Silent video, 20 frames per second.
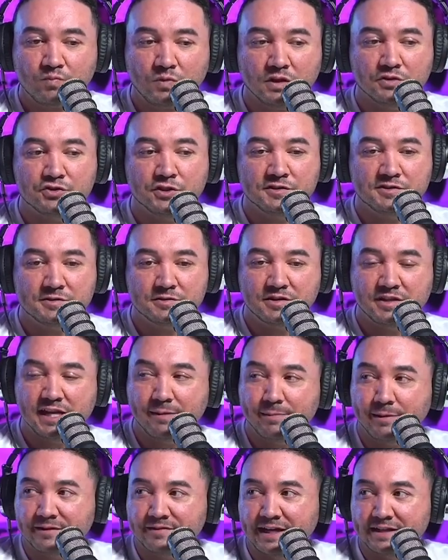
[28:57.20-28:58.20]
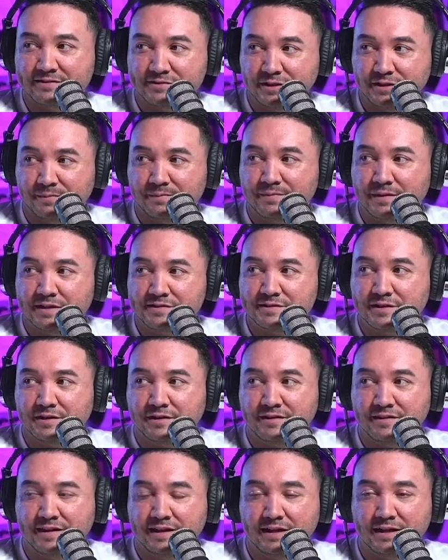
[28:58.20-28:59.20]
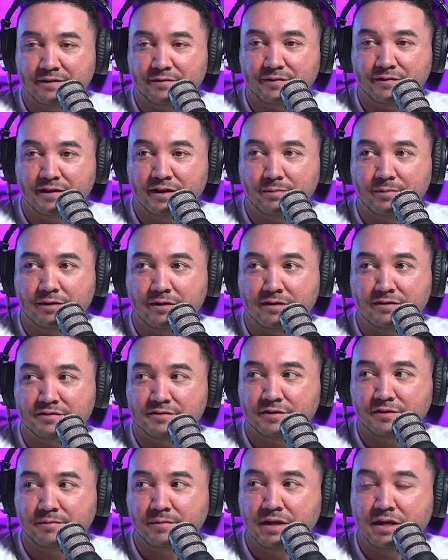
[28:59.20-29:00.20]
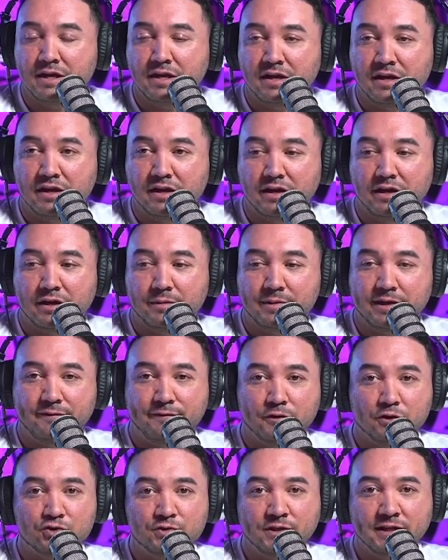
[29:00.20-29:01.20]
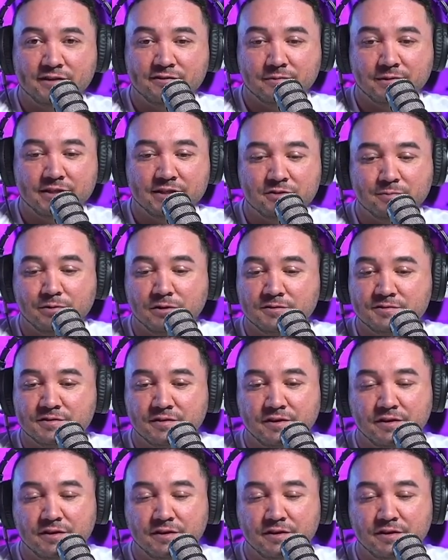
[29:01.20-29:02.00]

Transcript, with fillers: just think about that too. That's mm -hmm. a mm-hmm. thing I think about. So yeah, um, if you're a transformation person